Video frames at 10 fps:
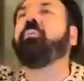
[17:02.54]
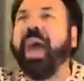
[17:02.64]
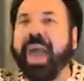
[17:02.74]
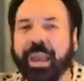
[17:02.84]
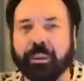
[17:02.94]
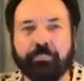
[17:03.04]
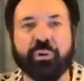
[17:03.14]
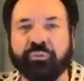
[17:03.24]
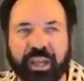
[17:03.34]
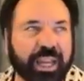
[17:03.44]
out of
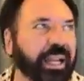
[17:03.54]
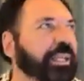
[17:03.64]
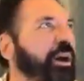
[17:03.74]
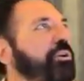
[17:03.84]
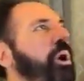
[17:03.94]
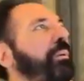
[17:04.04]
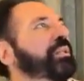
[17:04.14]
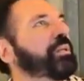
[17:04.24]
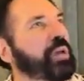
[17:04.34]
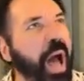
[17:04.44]
whack, prophetically don't
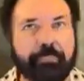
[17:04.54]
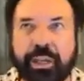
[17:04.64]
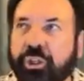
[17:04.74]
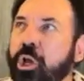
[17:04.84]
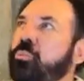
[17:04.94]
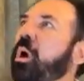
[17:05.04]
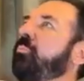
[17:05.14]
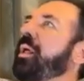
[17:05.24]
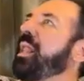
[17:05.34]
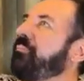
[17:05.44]
know what the time is,
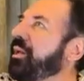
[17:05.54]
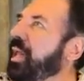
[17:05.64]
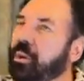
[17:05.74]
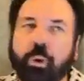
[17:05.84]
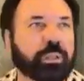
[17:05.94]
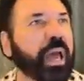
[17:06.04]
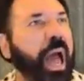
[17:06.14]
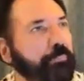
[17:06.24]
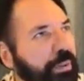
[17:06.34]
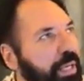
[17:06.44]
when we're living in,
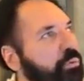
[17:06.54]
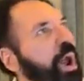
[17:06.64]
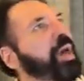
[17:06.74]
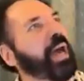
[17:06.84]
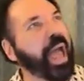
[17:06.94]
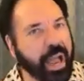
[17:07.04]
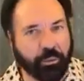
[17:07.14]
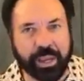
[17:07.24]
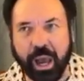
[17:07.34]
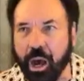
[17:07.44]
what's happening, where the
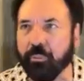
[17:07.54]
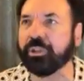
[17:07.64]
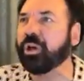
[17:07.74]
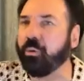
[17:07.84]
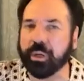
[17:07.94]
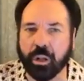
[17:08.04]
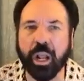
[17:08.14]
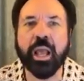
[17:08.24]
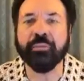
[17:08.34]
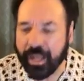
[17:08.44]
heck we are, what's
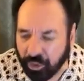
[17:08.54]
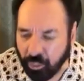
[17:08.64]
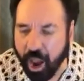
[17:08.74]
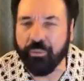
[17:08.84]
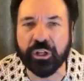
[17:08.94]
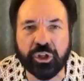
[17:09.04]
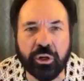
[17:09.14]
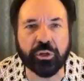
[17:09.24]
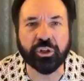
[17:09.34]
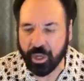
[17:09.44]
going on. That's why the
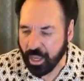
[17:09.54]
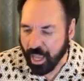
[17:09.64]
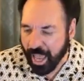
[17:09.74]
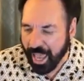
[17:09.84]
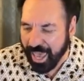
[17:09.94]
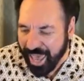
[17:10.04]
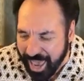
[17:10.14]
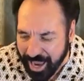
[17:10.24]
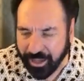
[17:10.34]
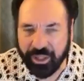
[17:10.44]
church
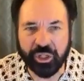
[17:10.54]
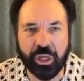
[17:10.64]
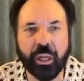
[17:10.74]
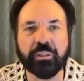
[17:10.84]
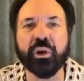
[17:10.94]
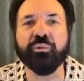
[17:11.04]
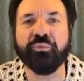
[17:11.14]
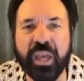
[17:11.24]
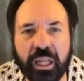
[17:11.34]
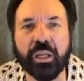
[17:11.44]
is
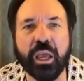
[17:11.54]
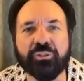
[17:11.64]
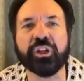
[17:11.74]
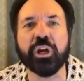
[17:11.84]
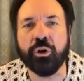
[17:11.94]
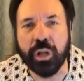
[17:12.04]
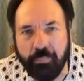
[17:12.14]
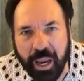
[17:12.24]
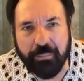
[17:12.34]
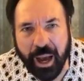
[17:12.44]
defeated if she
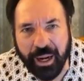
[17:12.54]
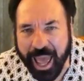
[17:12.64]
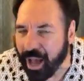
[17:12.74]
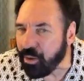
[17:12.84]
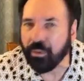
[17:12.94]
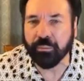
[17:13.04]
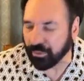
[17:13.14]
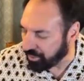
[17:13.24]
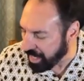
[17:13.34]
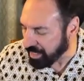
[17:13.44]
could have been by
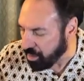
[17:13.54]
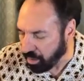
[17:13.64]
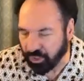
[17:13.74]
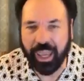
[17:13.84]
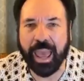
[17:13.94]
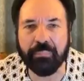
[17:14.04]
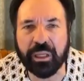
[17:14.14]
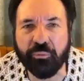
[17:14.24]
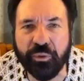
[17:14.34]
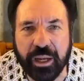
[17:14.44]
now. Thank God she
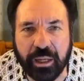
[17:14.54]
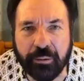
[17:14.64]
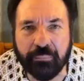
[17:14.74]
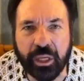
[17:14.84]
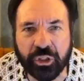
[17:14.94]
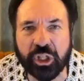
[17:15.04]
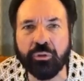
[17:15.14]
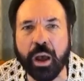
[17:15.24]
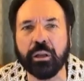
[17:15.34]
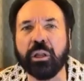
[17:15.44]
can't be defeated.
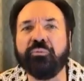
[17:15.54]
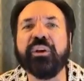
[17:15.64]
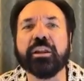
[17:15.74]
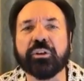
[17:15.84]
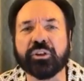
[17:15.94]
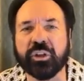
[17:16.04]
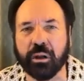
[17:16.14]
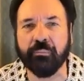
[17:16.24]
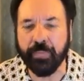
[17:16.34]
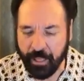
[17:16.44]
She's trying to defeat
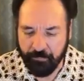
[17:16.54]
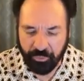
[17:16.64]
herself.